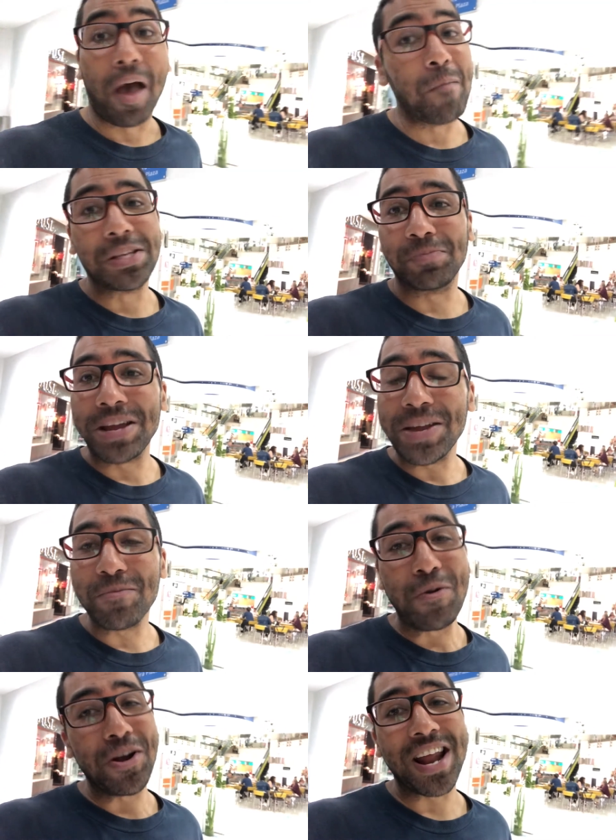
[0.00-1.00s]
I'm spending
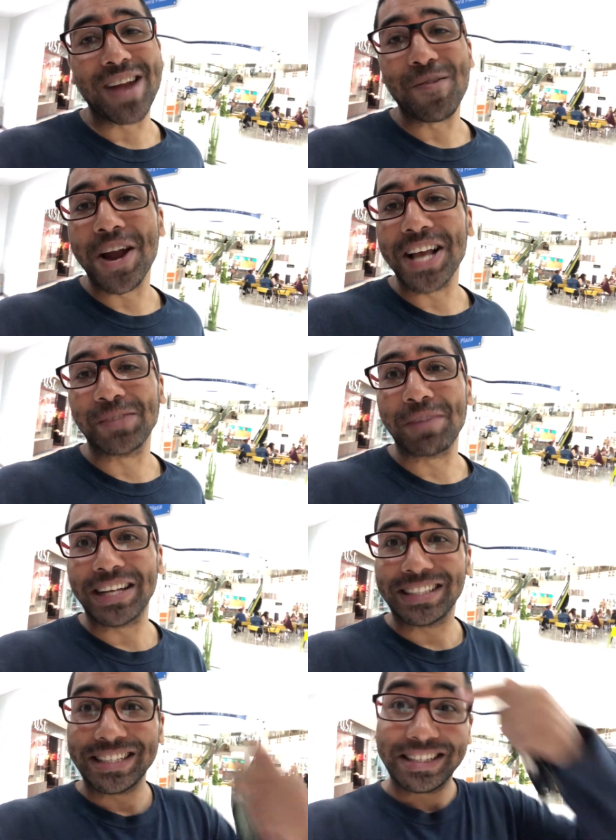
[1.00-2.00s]
more than what I
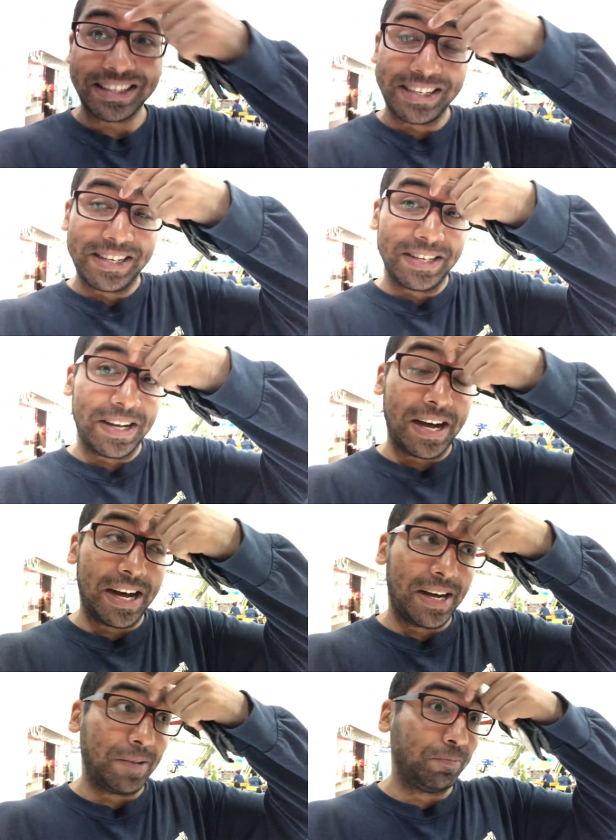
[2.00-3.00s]
expected.
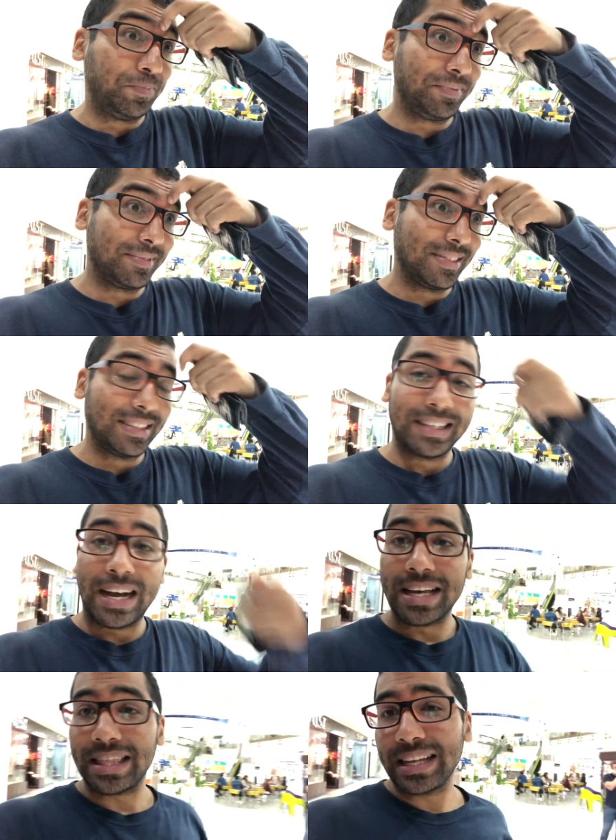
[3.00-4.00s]
Um,
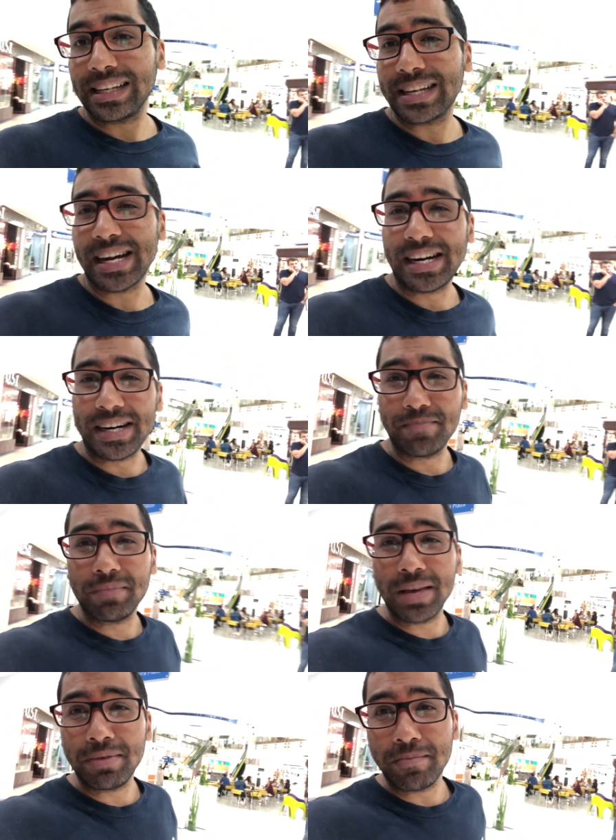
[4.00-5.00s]
I think uh,
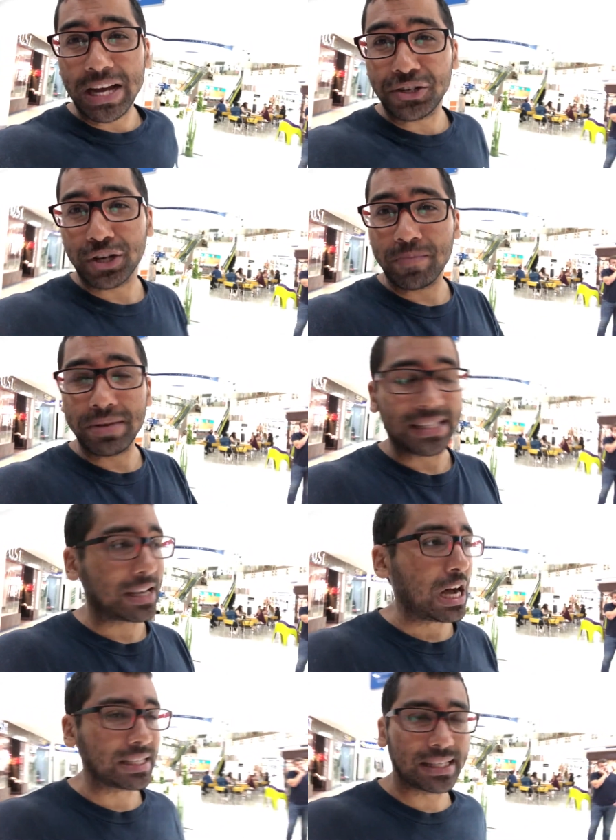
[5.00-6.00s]
maybe my trip is
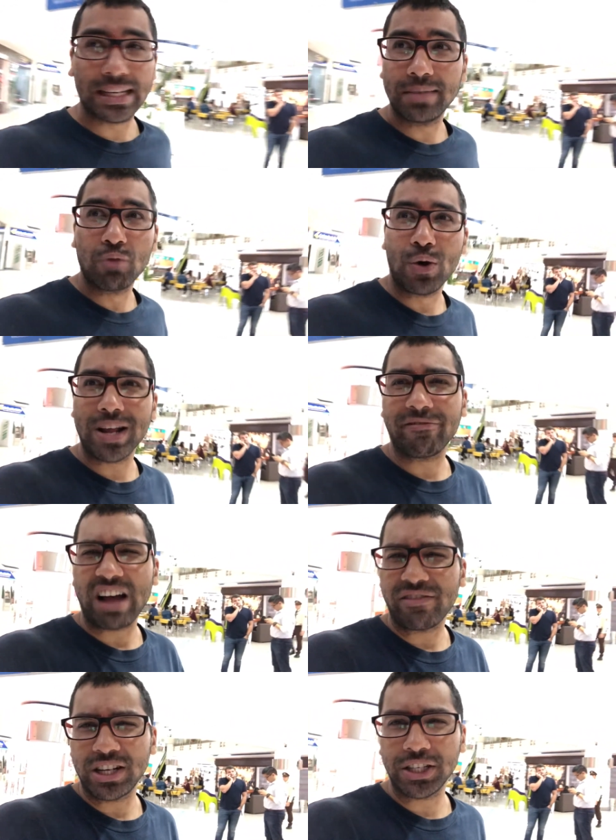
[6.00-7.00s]
costing more than
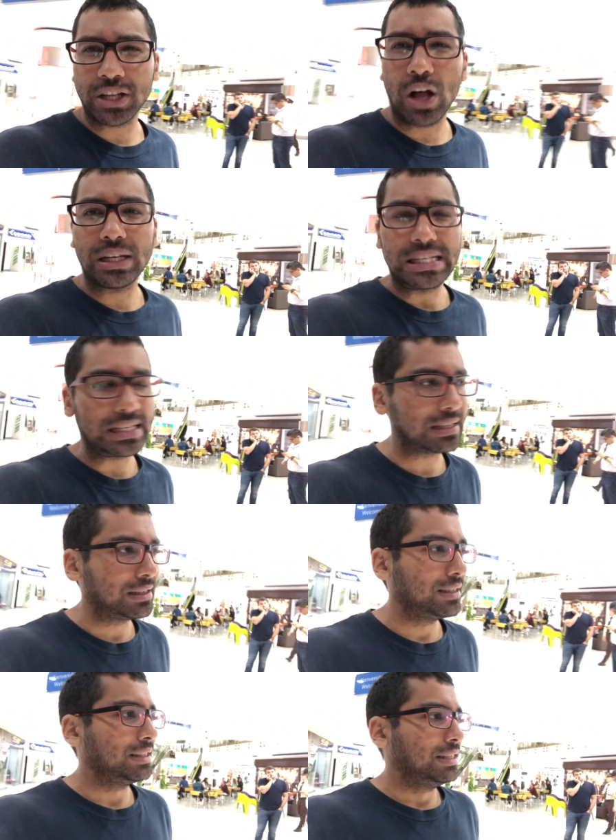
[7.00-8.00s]
five hundred dollars.
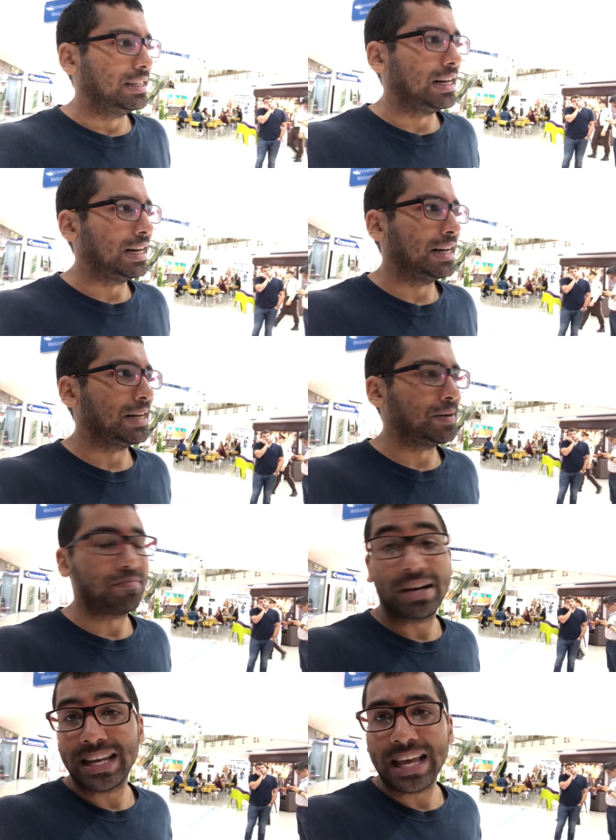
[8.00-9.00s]
Uh,
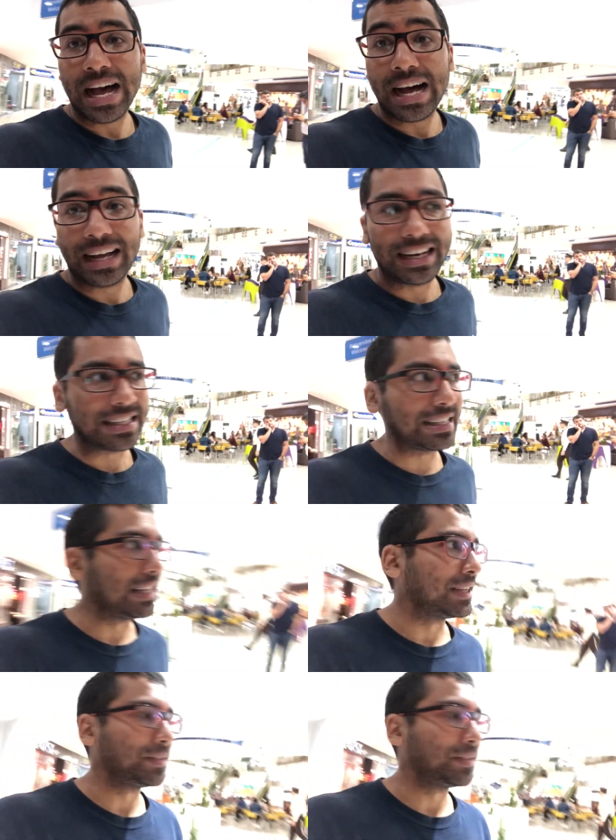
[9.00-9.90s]
but yeah, let's see.